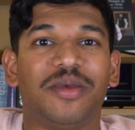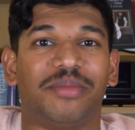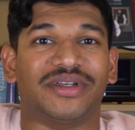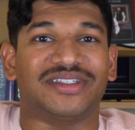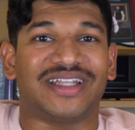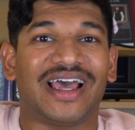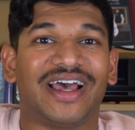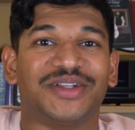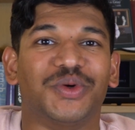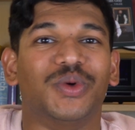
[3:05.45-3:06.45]
because it
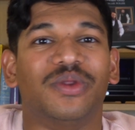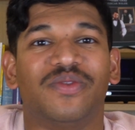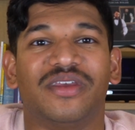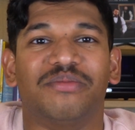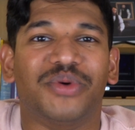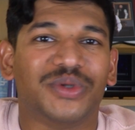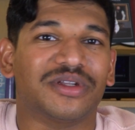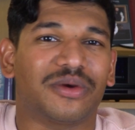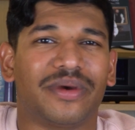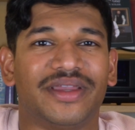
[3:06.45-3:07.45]
had all of the
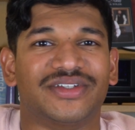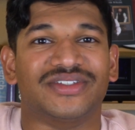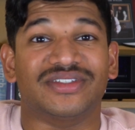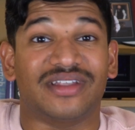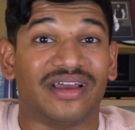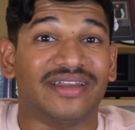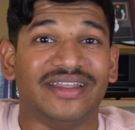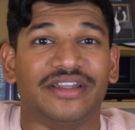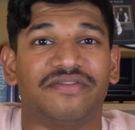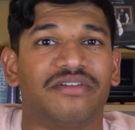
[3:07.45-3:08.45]
important equations that I
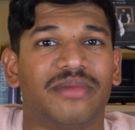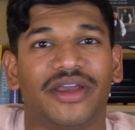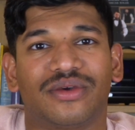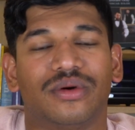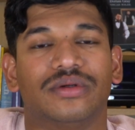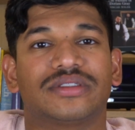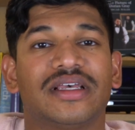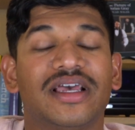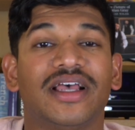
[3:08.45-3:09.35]
needed for my course.